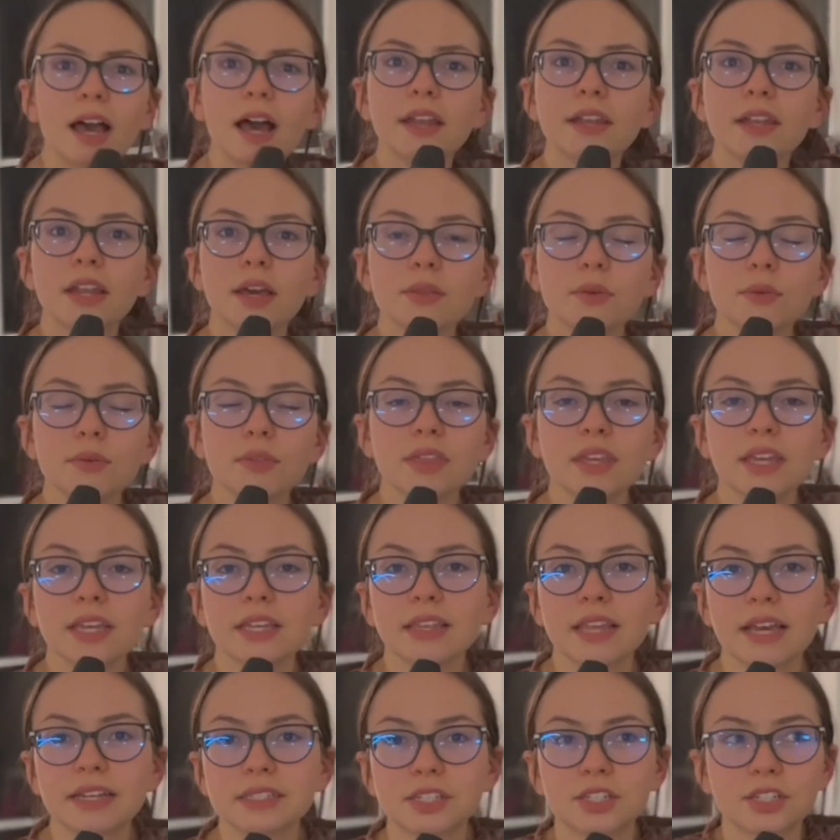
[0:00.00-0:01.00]
Another
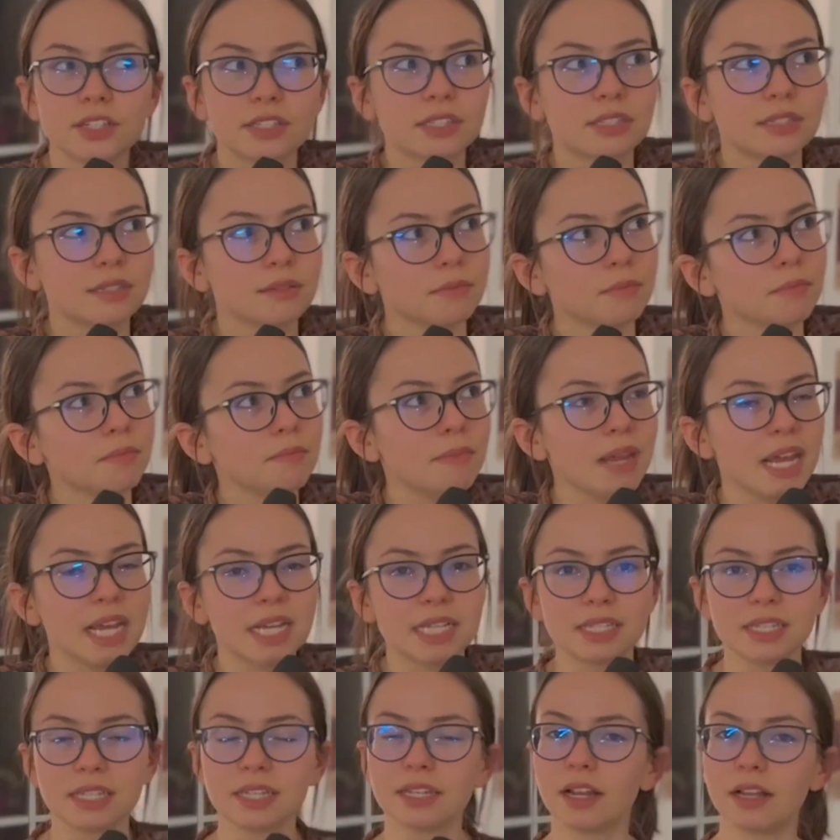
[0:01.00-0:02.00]
thing that just
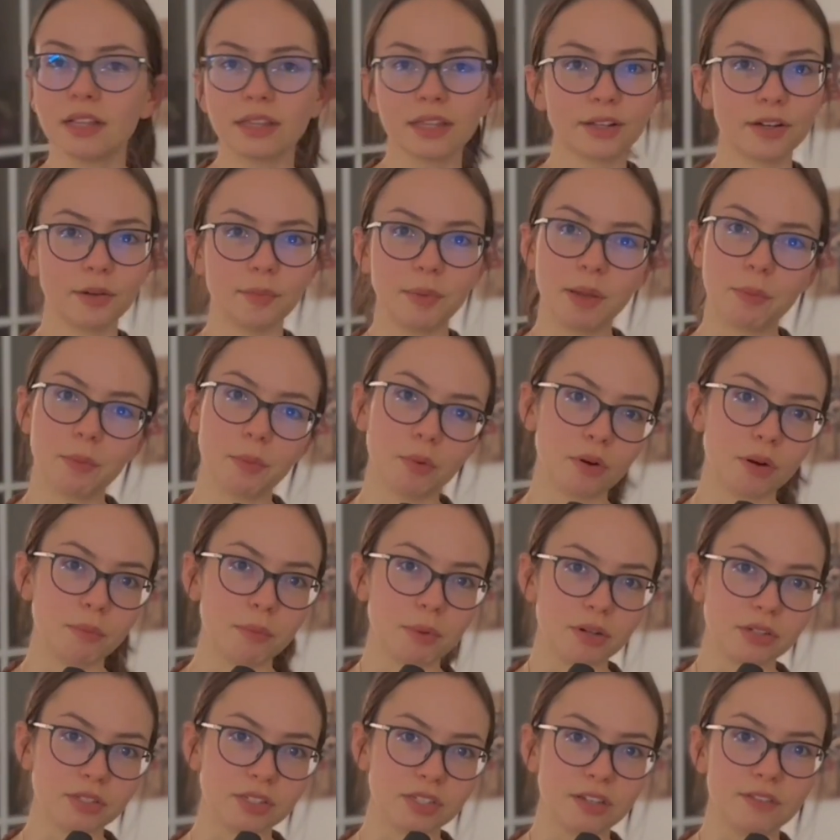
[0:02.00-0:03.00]
makes it a little bit more
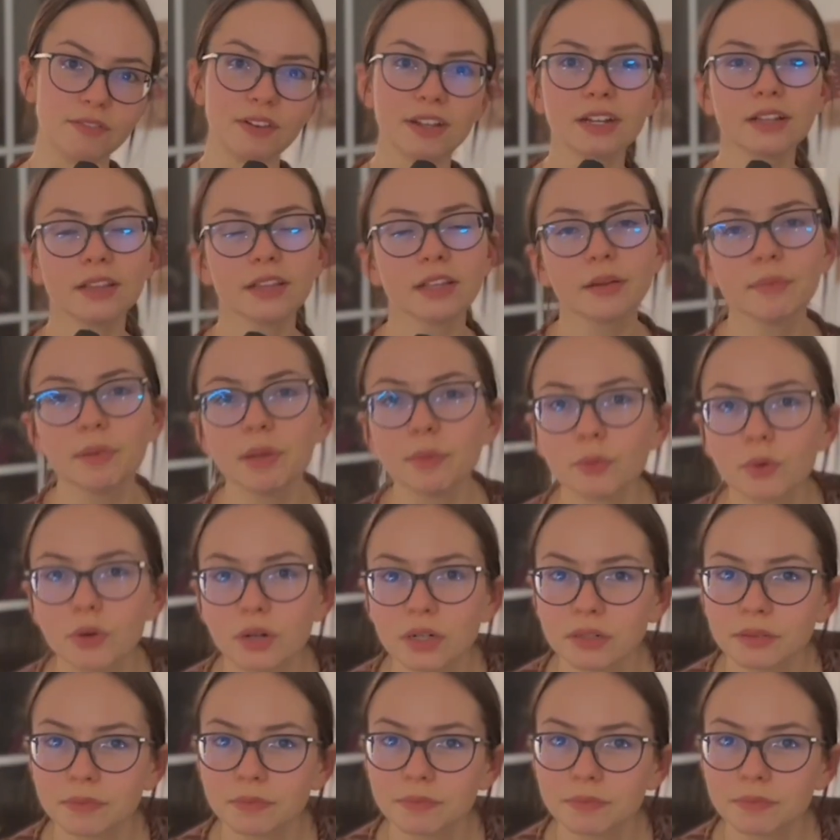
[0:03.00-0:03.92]
immersive and a little bit more